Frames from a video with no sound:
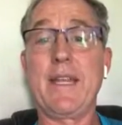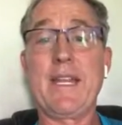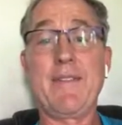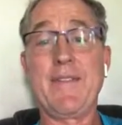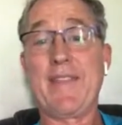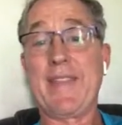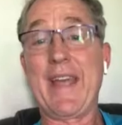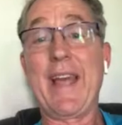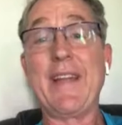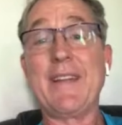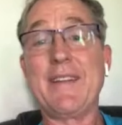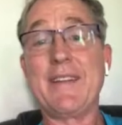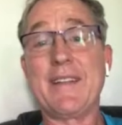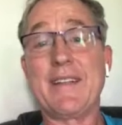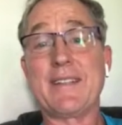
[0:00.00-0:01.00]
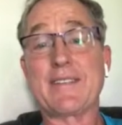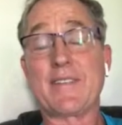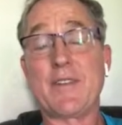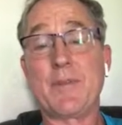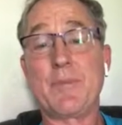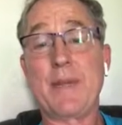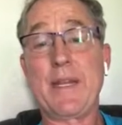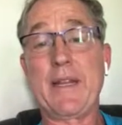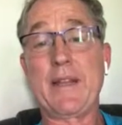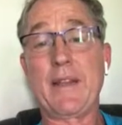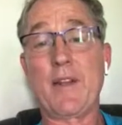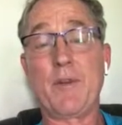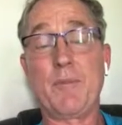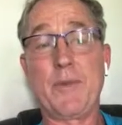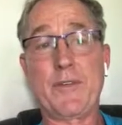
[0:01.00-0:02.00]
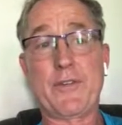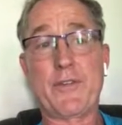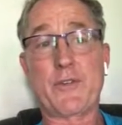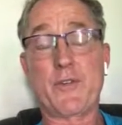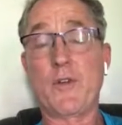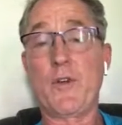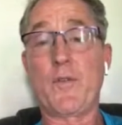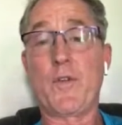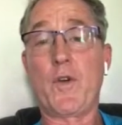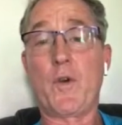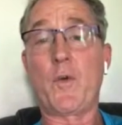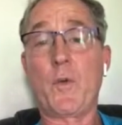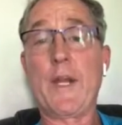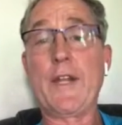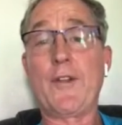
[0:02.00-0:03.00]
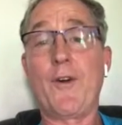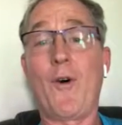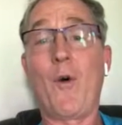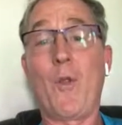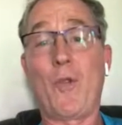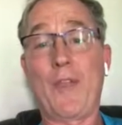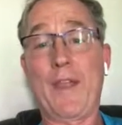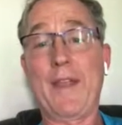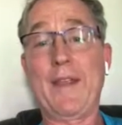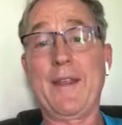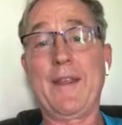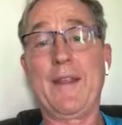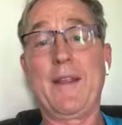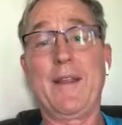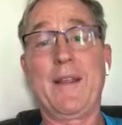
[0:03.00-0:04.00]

Even then, it's going to be a little misconstrued if you don't read the whole thing.